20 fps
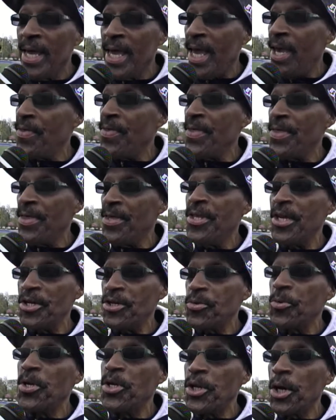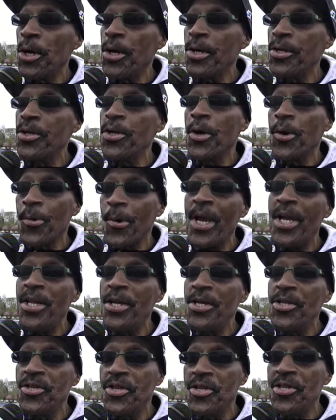And this Return to
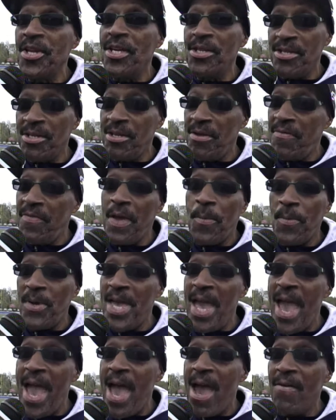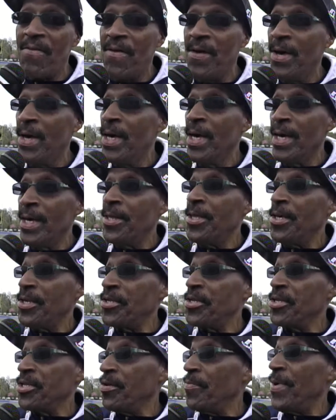Greatness initiative that we have,
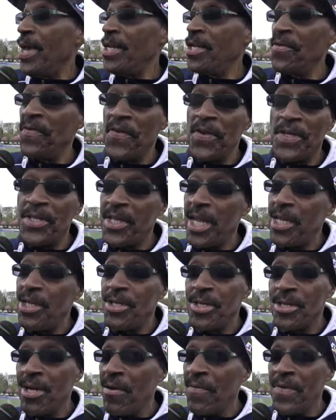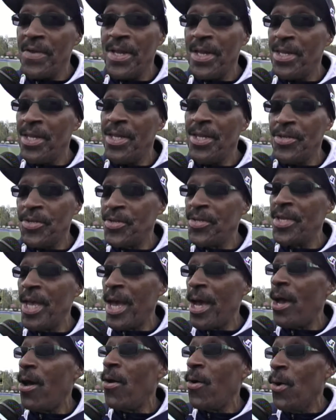this is a manifestation of it, and this is
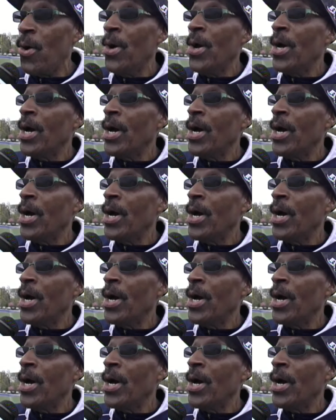how